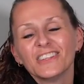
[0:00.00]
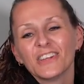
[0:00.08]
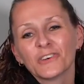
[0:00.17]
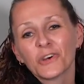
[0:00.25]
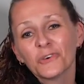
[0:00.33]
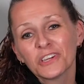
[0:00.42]

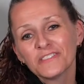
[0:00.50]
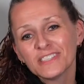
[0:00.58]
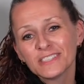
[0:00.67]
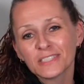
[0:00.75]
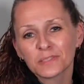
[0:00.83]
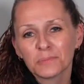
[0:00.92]
Now go give
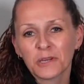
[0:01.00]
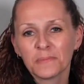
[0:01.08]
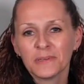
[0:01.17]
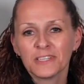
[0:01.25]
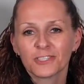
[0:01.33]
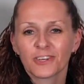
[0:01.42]
this
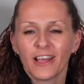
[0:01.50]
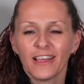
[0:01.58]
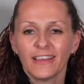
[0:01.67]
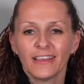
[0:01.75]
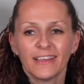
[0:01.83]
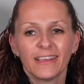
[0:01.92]
experiment a
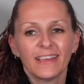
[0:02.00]
try.